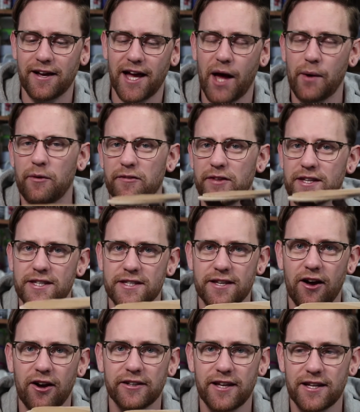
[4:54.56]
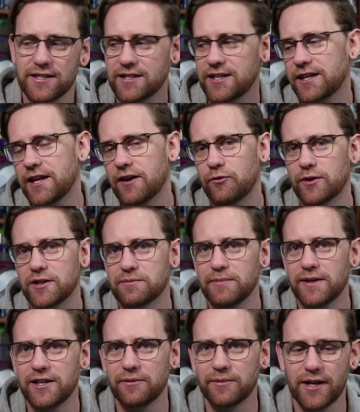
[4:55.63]
however this is high density, the other one is
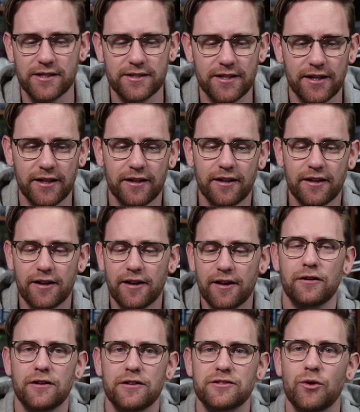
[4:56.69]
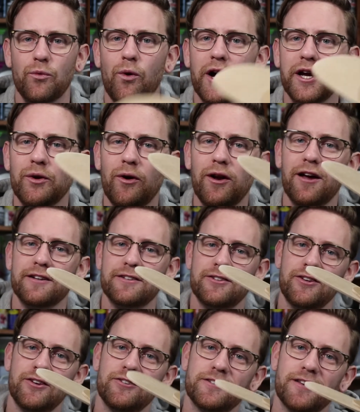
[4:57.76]
medium density. So why do I like
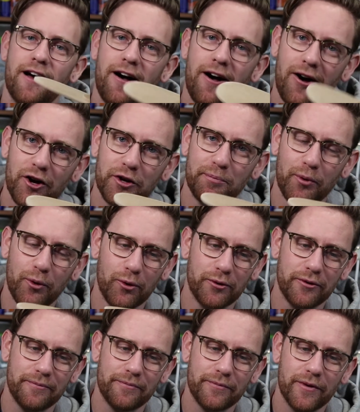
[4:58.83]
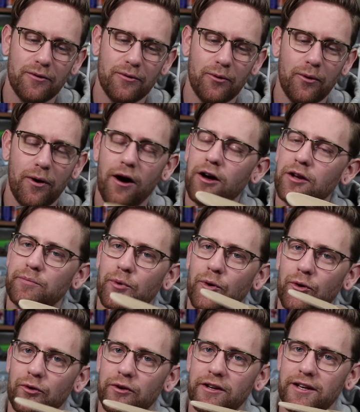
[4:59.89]
to use hardboard? Well,
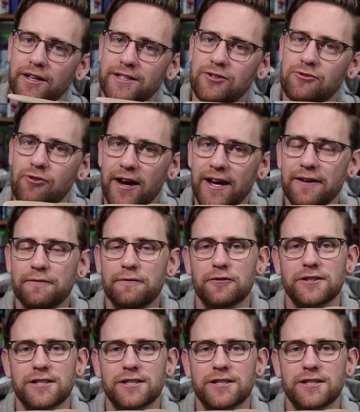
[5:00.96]
hardboard is great for